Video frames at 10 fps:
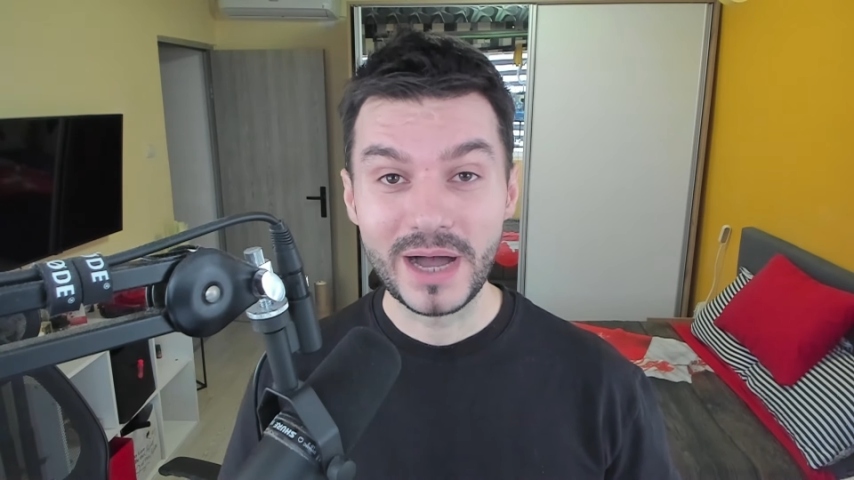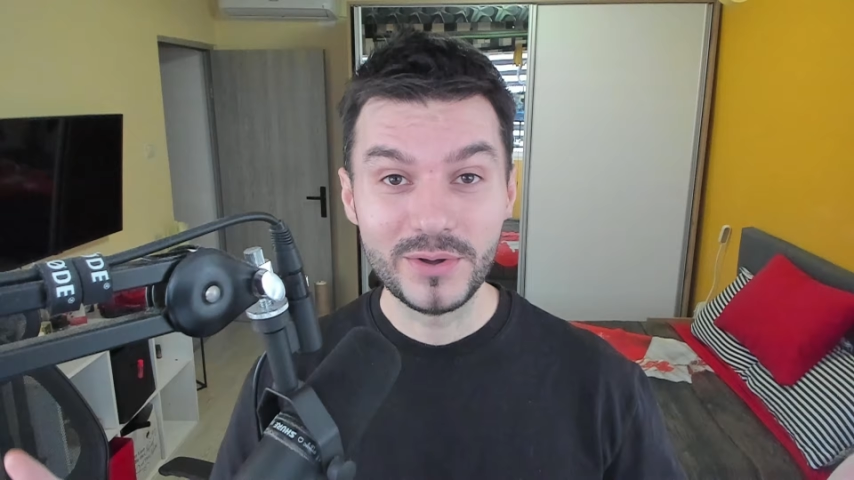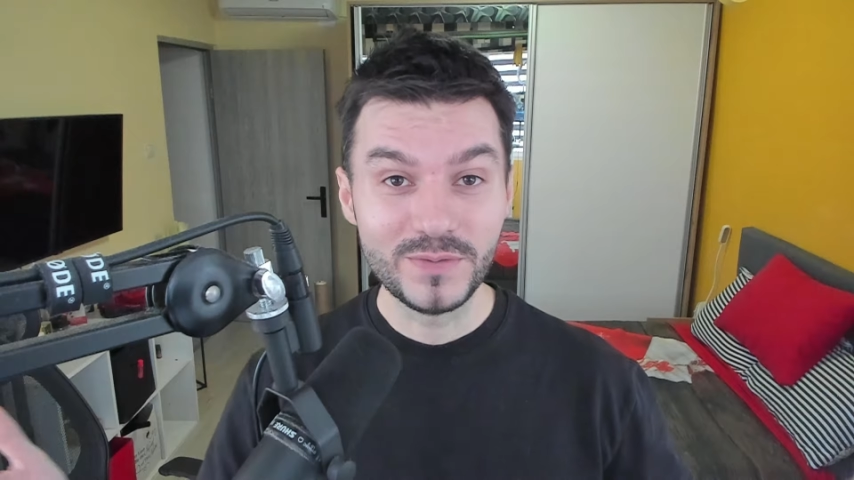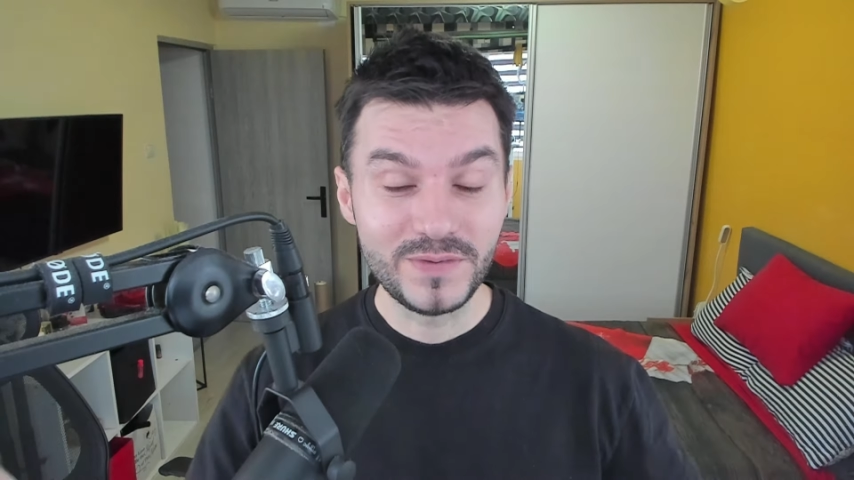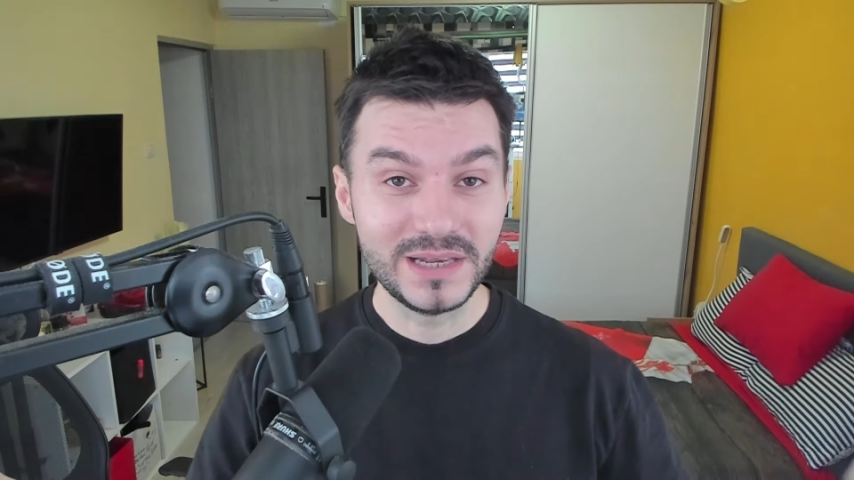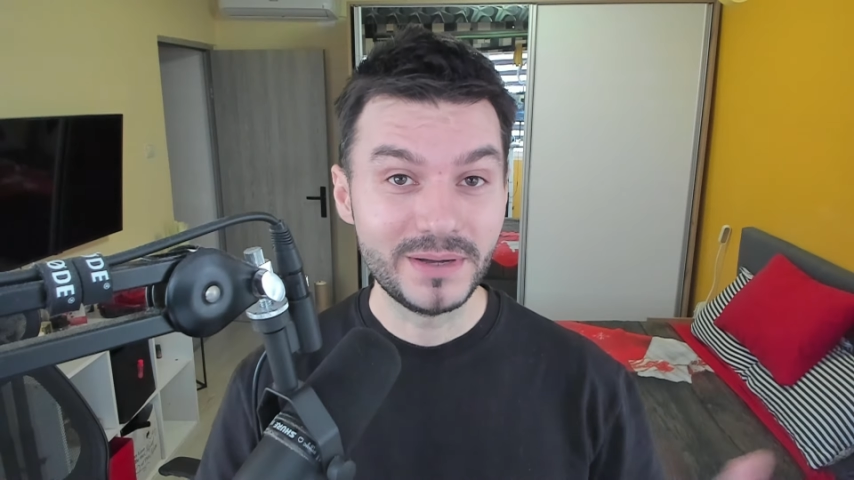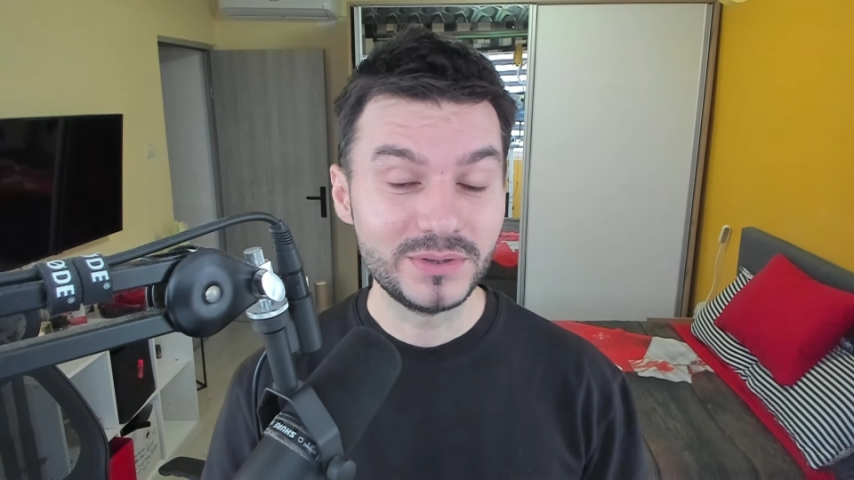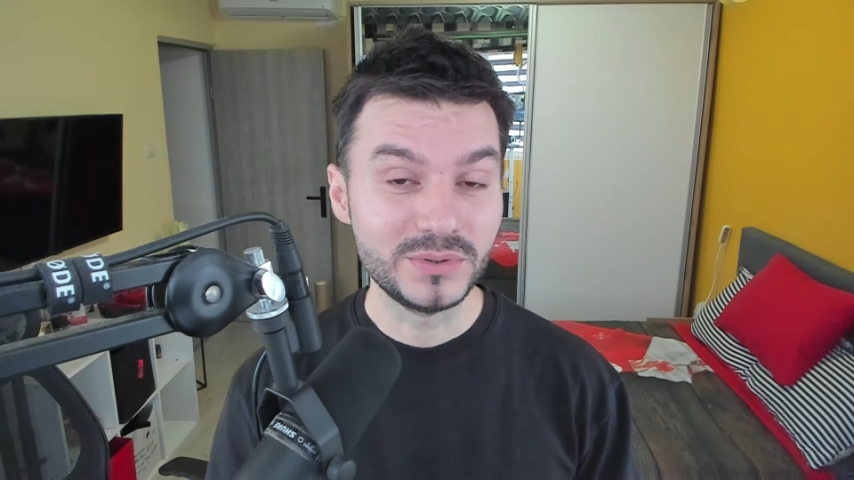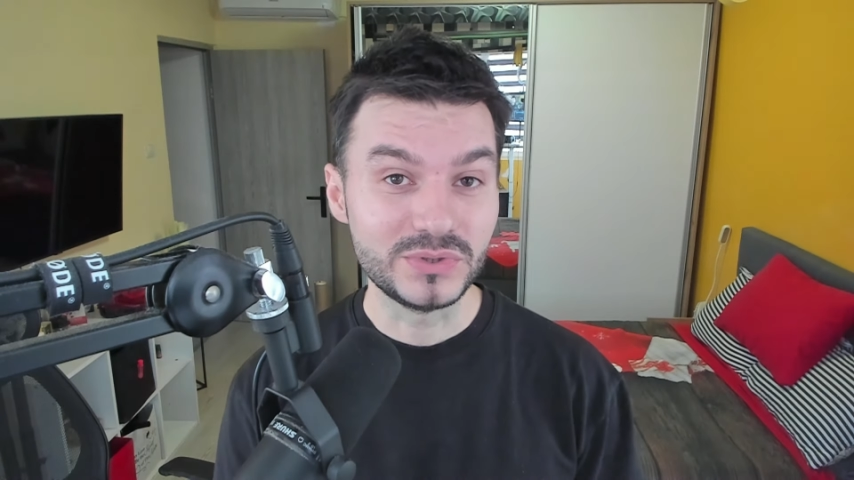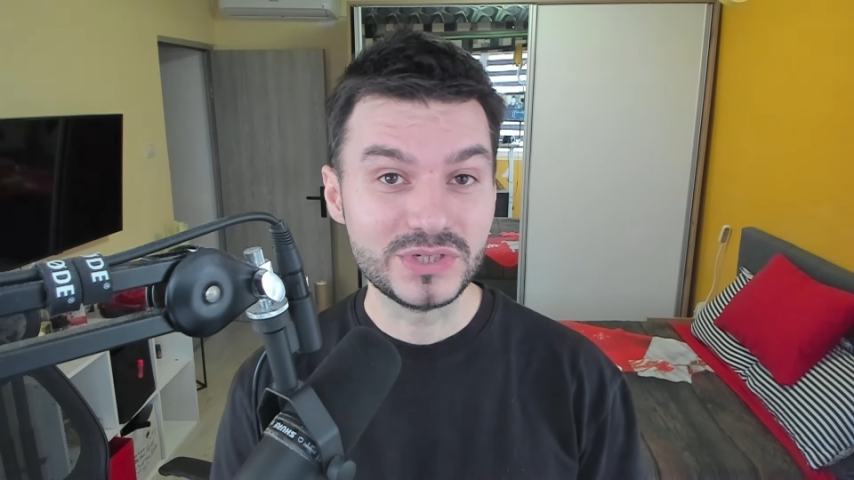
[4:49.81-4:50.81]
how you feel
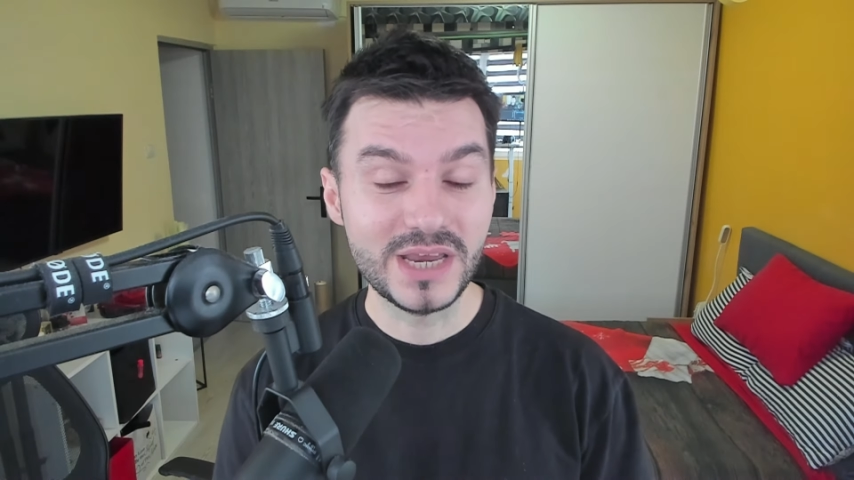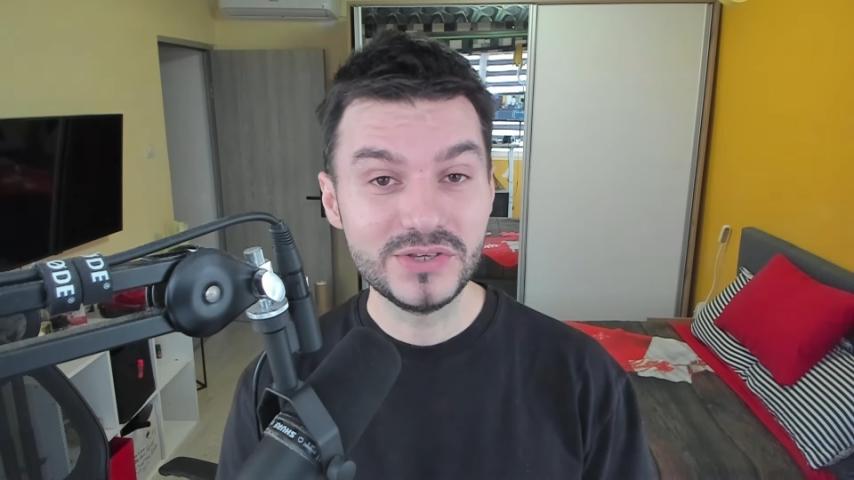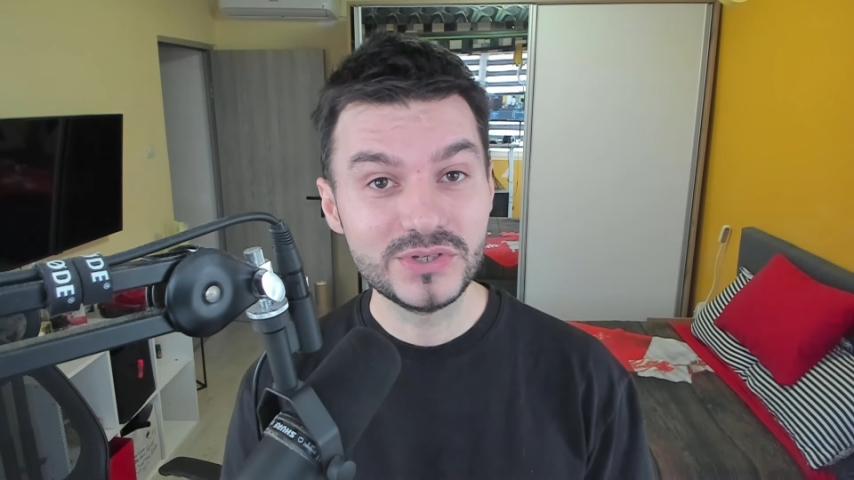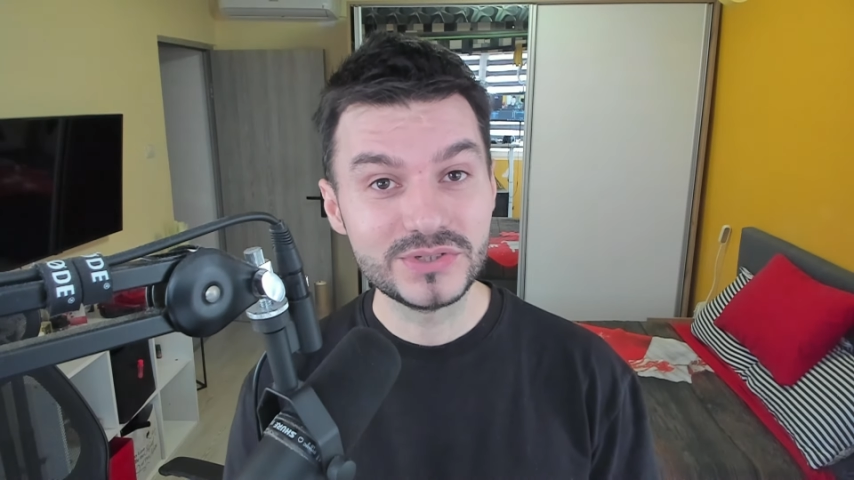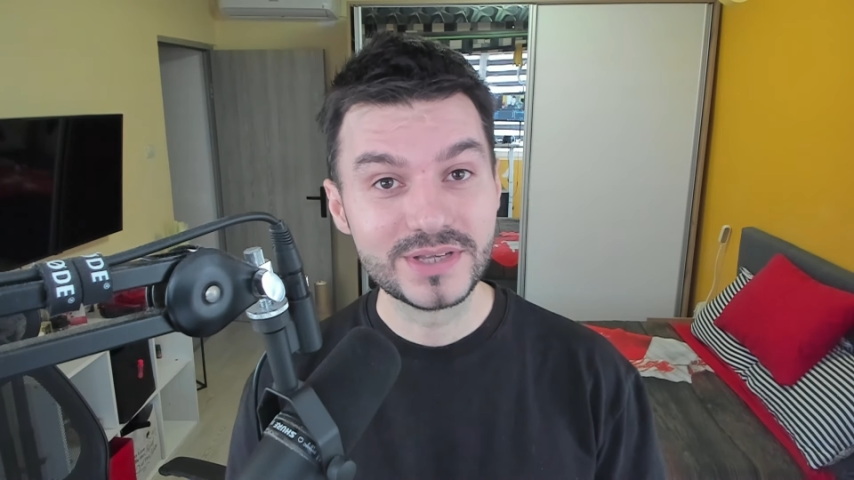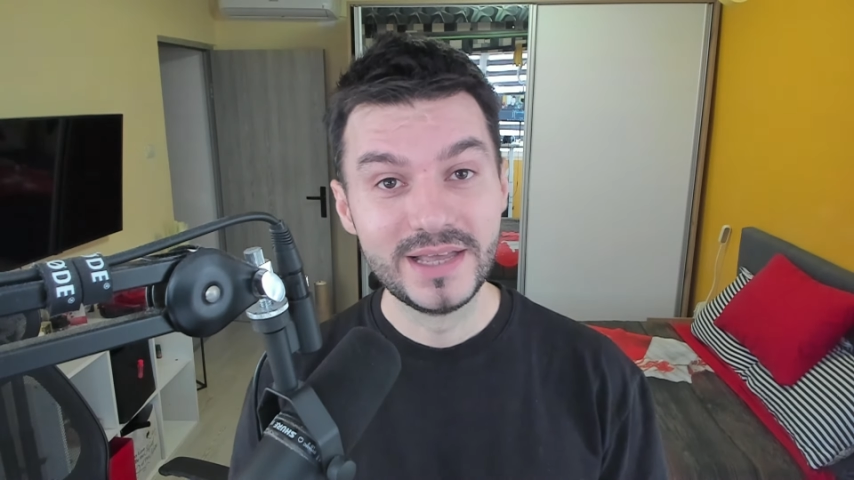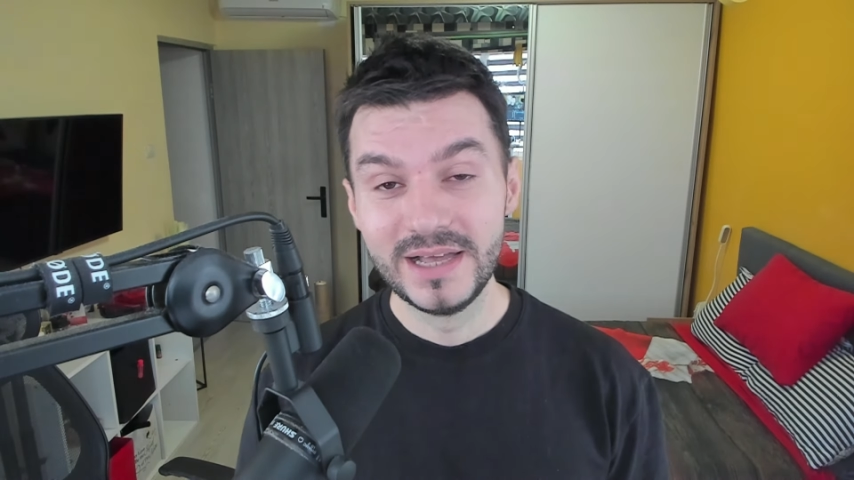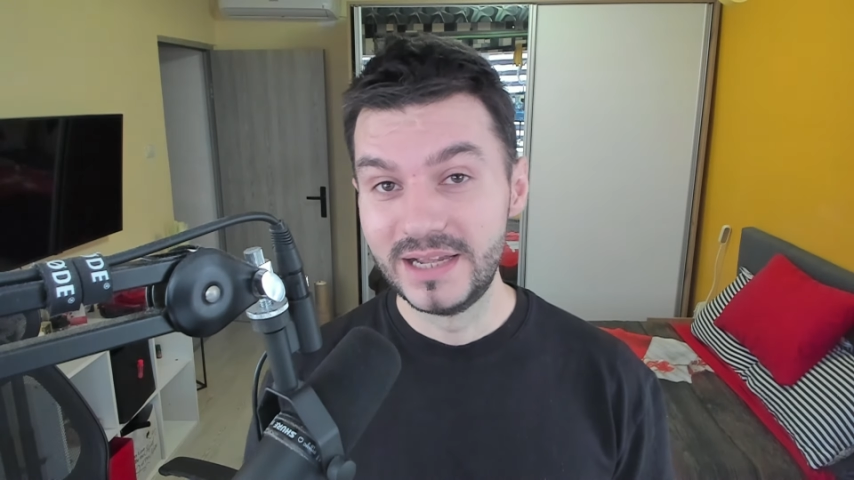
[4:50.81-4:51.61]
about those changes.